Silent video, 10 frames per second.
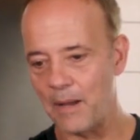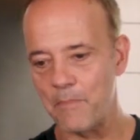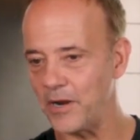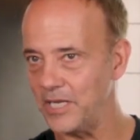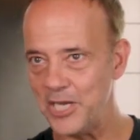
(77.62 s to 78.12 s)

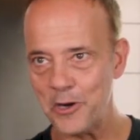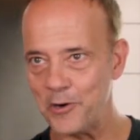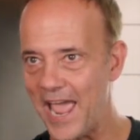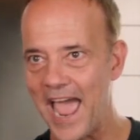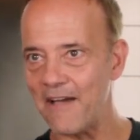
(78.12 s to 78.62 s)
about a
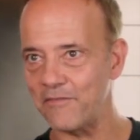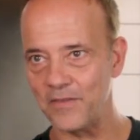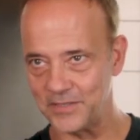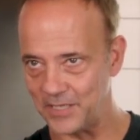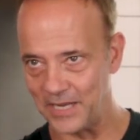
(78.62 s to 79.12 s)
year and a half.
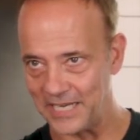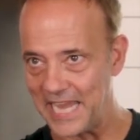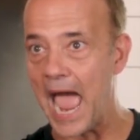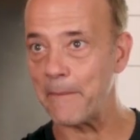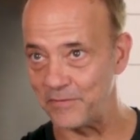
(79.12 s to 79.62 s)
There's a
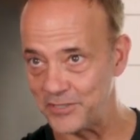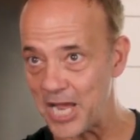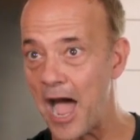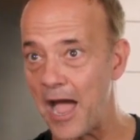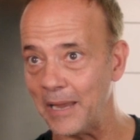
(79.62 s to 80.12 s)
gap of
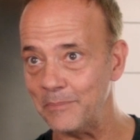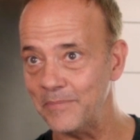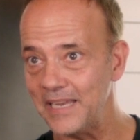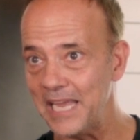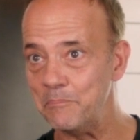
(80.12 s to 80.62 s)

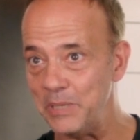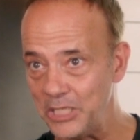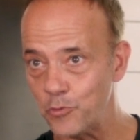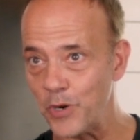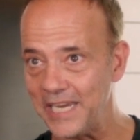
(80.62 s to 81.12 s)
time in
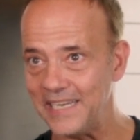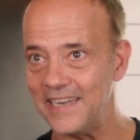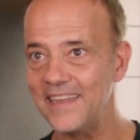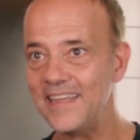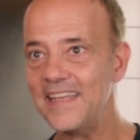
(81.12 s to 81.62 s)

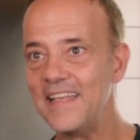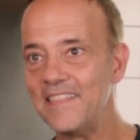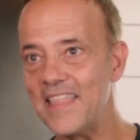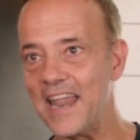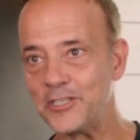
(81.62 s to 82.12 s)
between
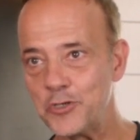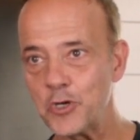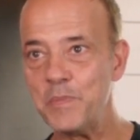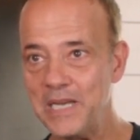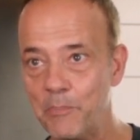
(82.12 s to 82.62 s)
that it
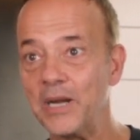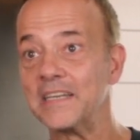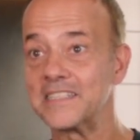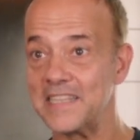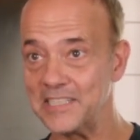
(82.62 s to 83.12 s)
took me to
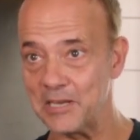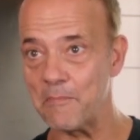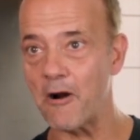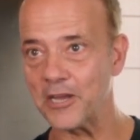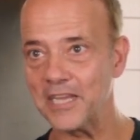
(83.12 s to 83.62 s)
bring this thing to
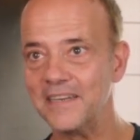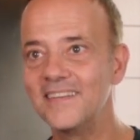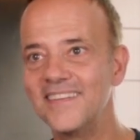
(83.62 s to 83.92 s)
market.